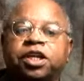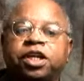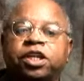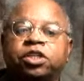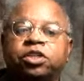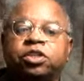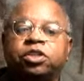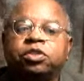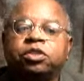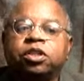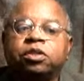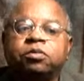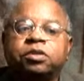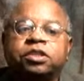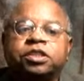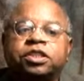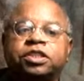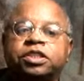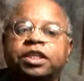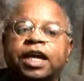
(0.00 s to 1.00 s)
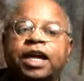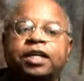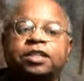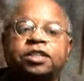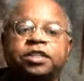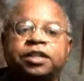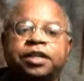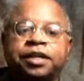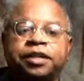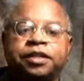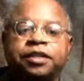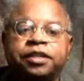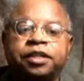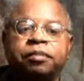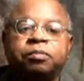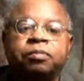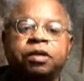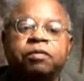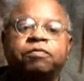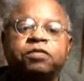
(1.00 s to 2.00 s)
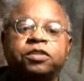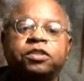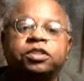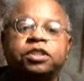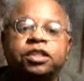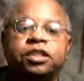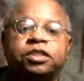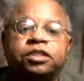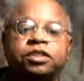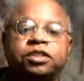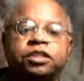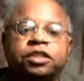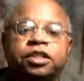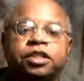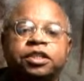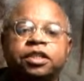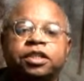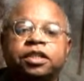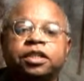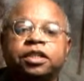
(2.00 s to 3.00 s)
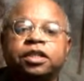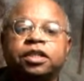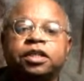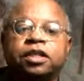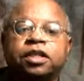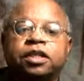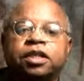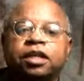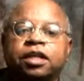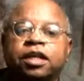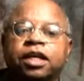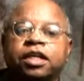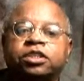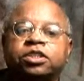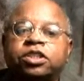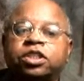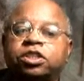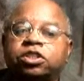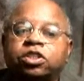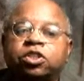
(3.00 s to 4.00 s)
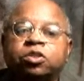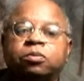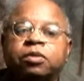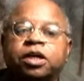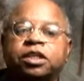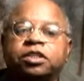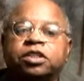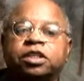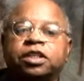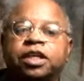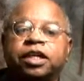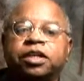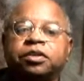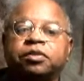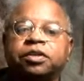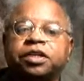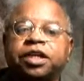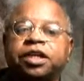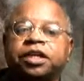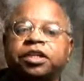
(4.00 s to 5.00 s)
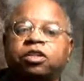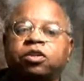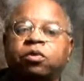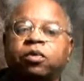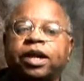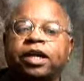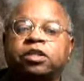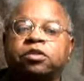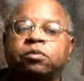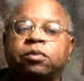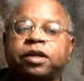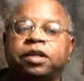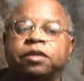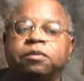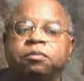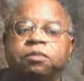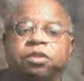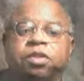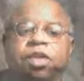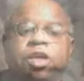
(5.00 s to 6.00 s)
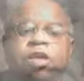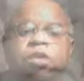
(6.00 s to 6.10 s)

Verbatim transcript: King Jr. was assassinated in Memphis, Tennessee. Less than two months later, Kenneth graduated with